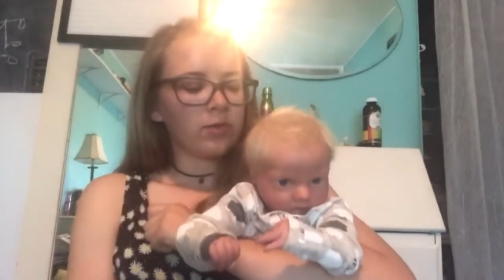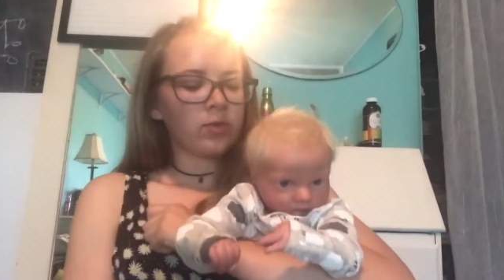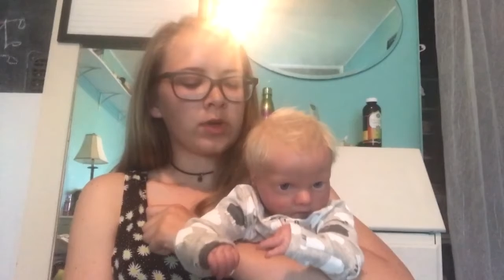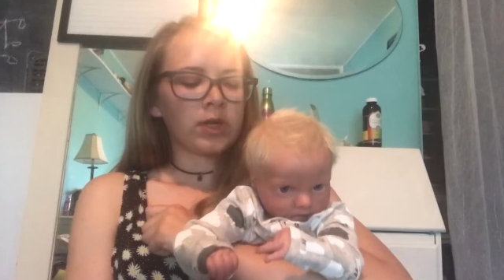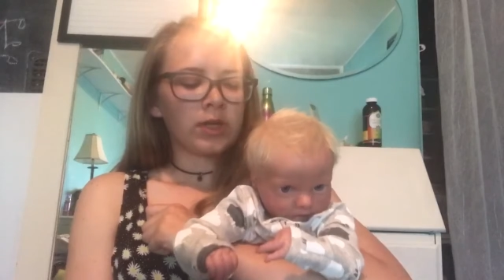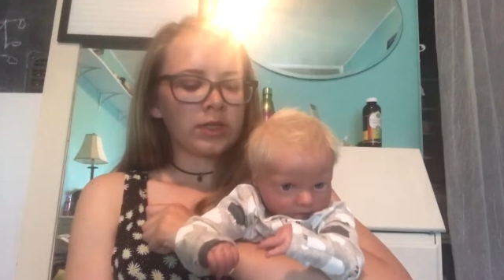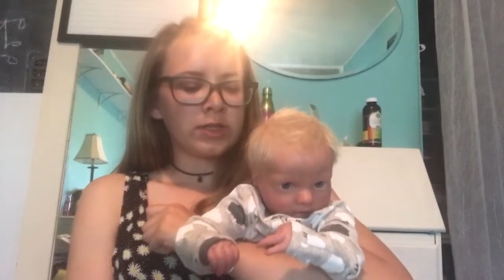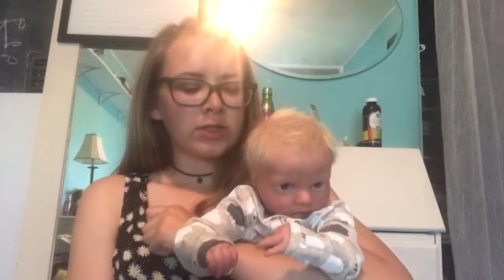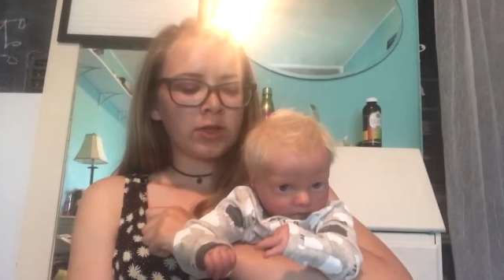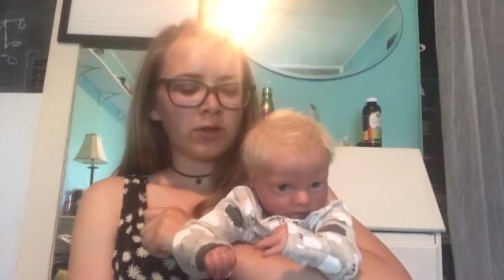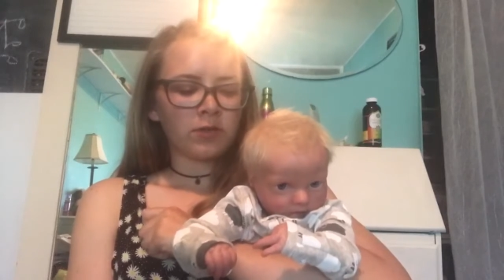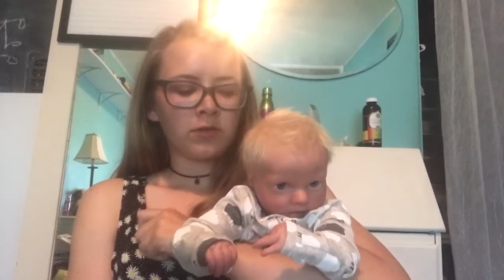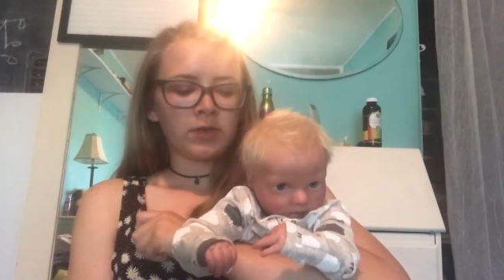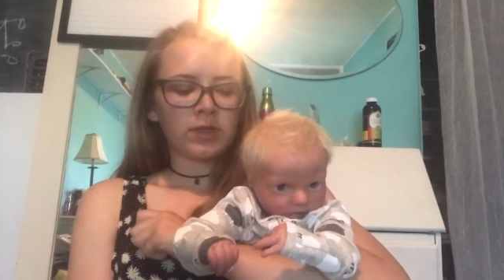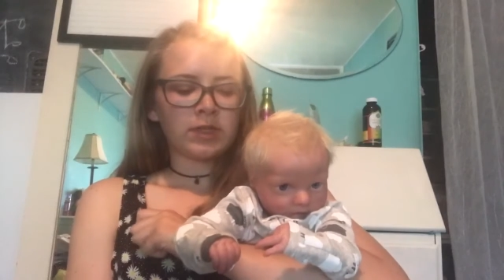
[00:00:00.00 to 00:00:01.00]
we're gonna
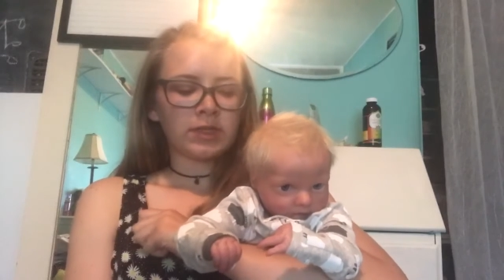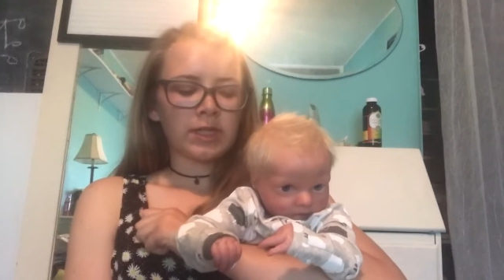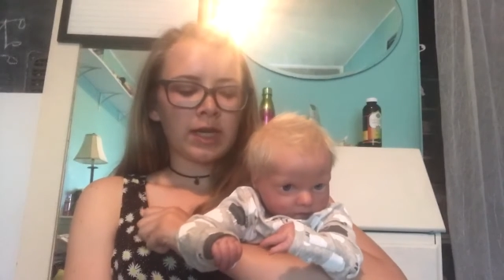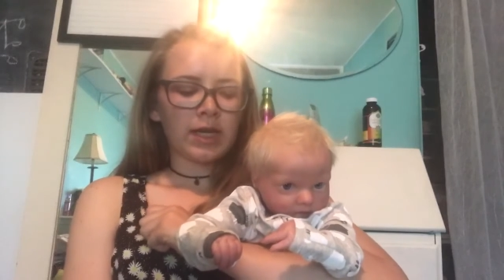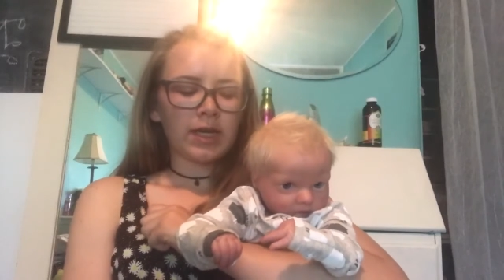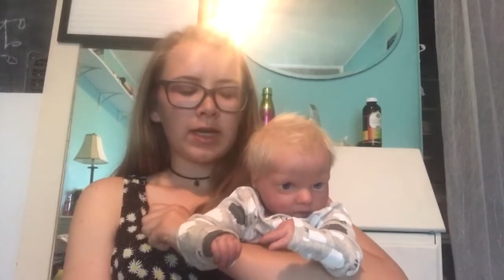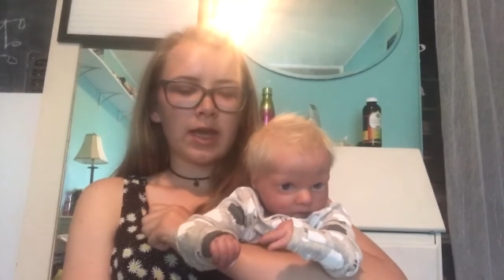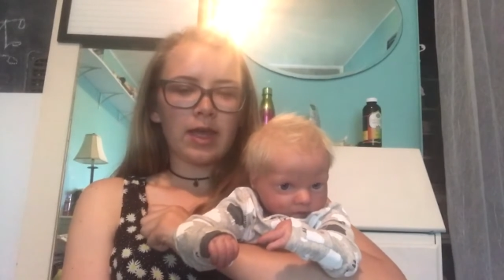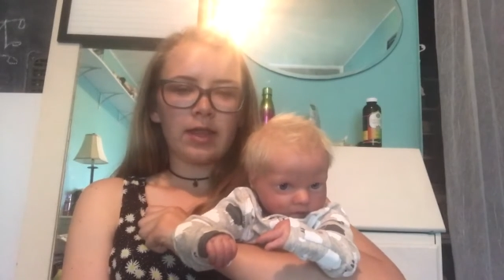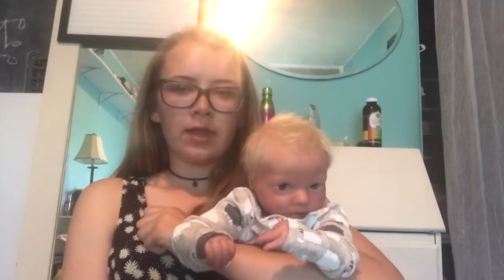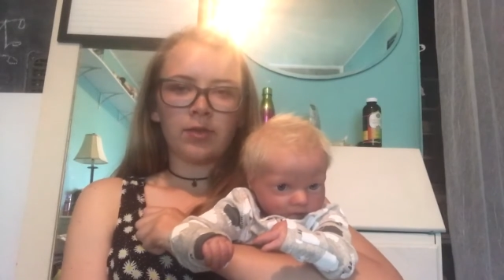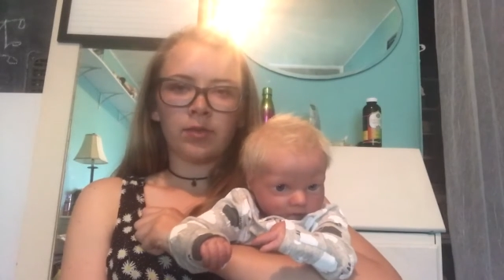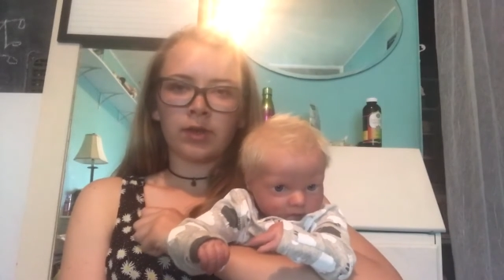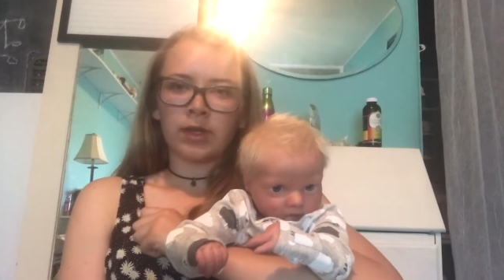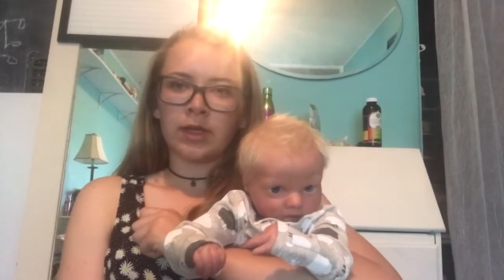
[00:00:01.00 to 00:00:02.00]
stall for a sec and
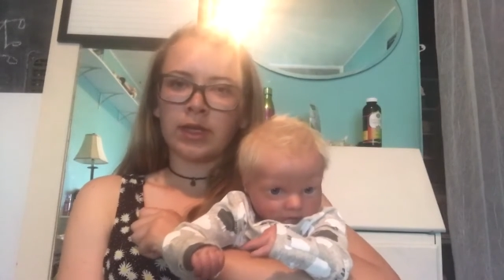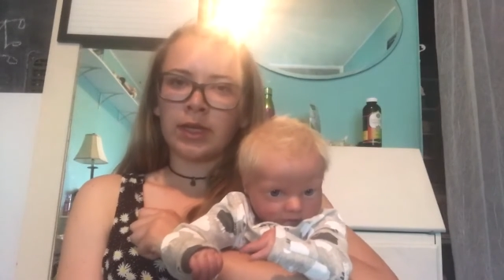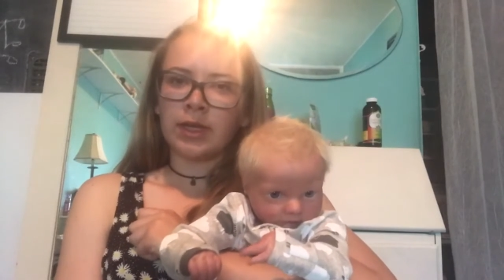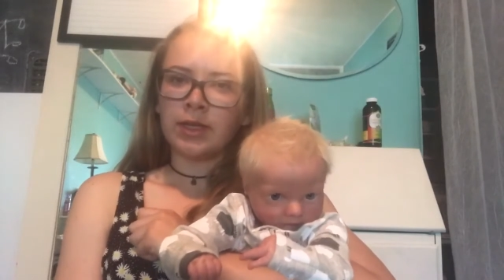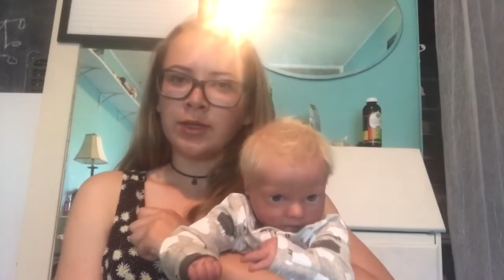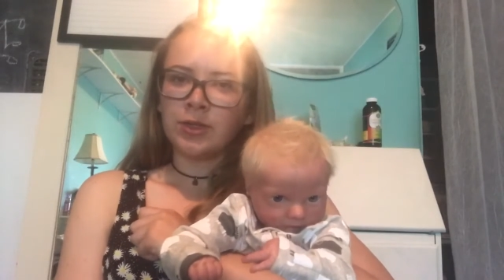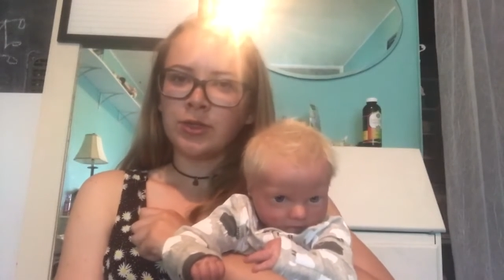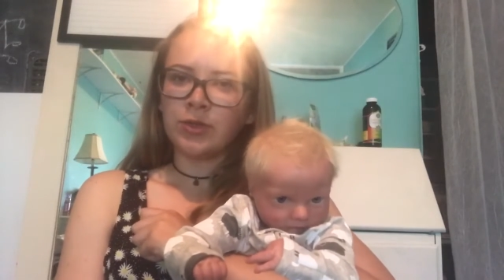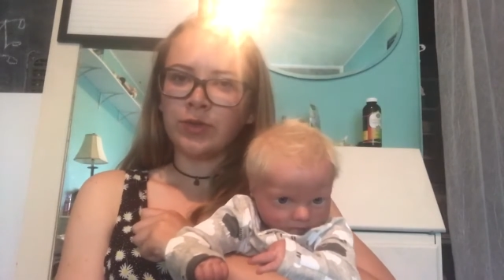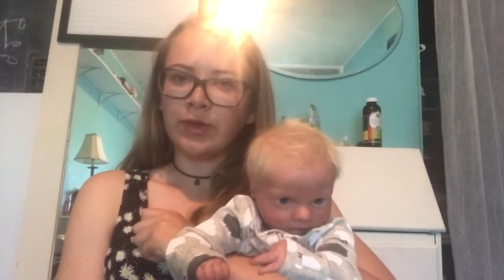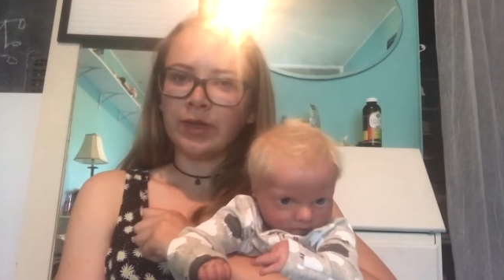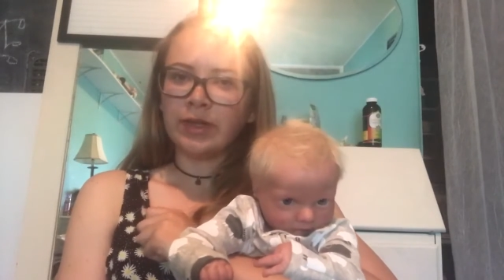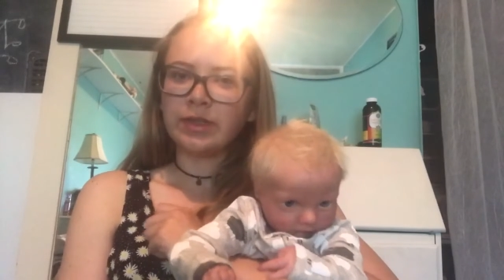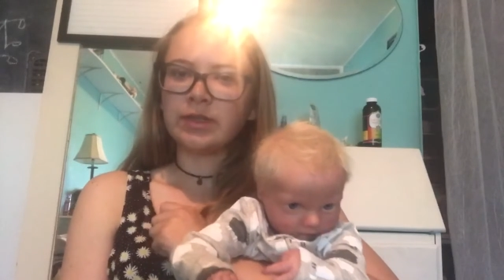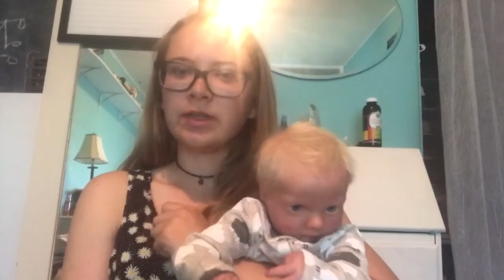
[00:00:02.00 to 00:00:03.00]
then we're gonna get into
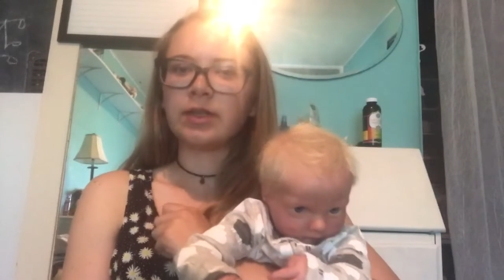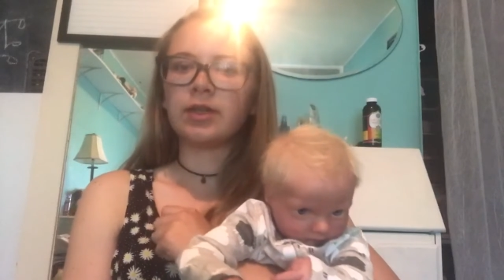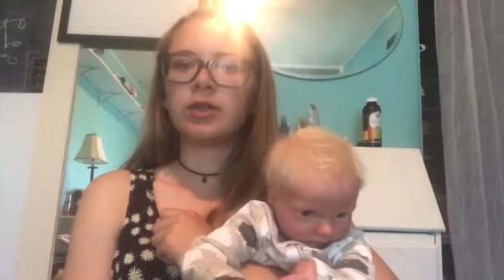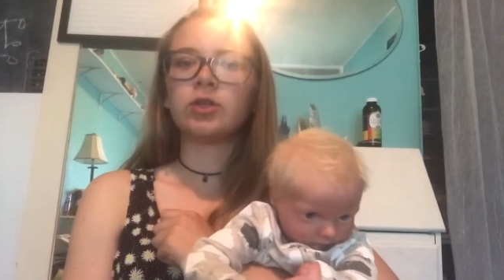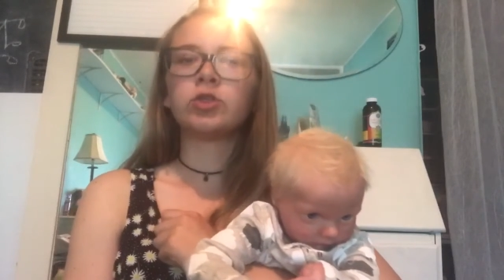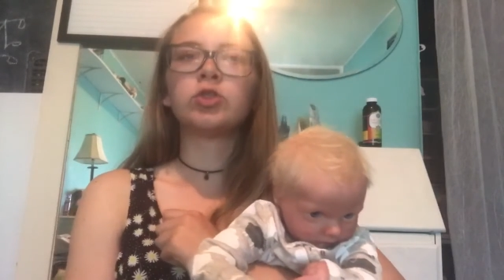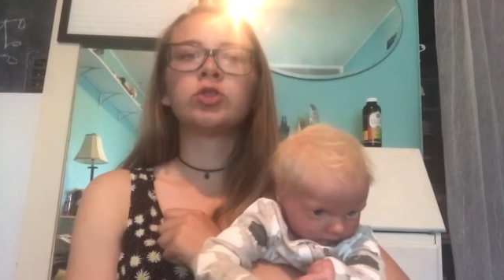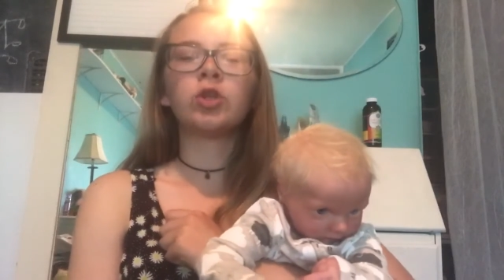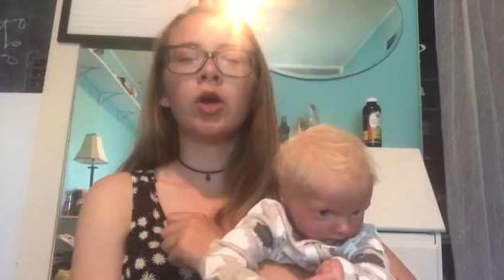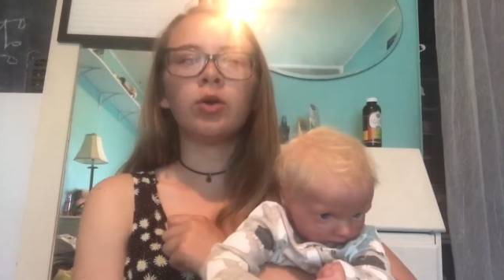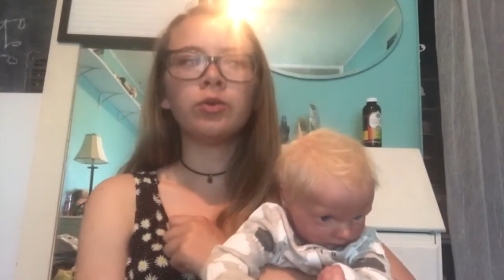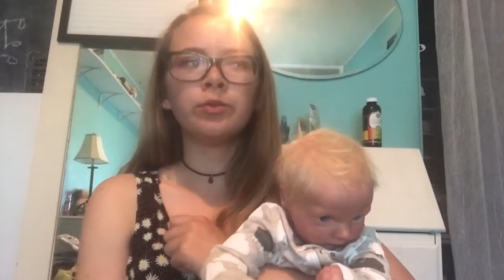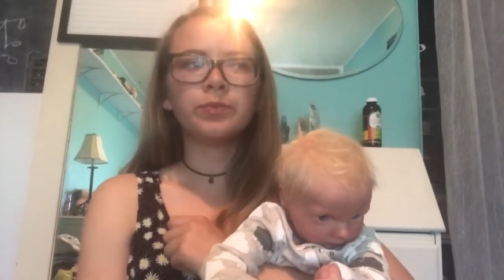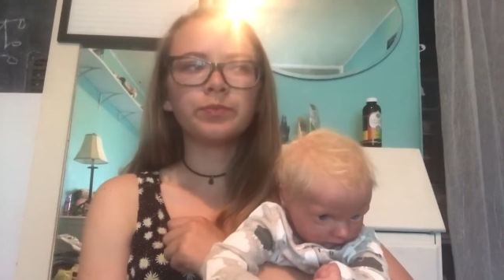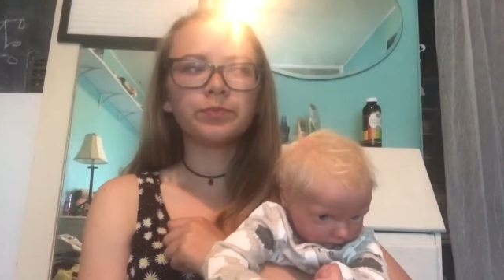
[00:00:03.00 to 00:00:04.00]
it.
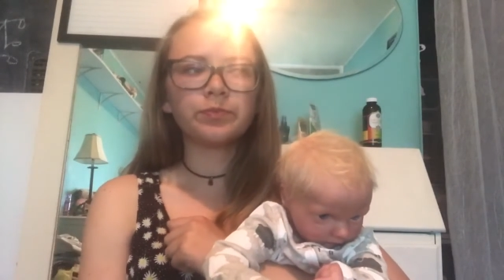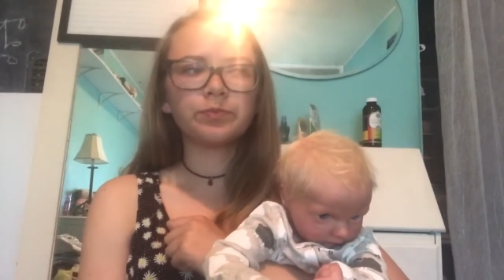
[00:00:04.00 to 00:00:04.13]
So,